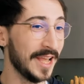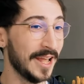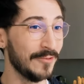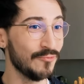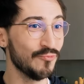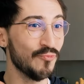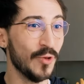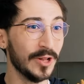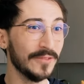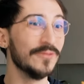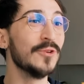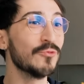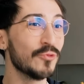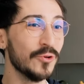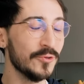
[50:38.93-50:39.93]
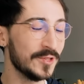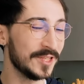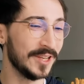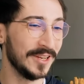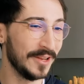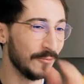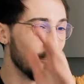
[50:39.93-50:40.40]
and one of the roots
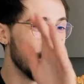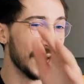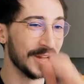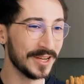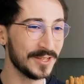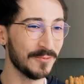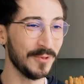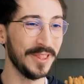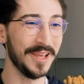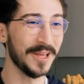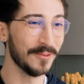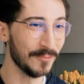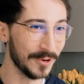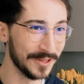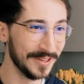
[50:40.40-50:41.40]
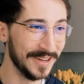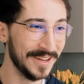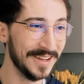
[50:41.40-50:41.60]
suddenly works with the other one.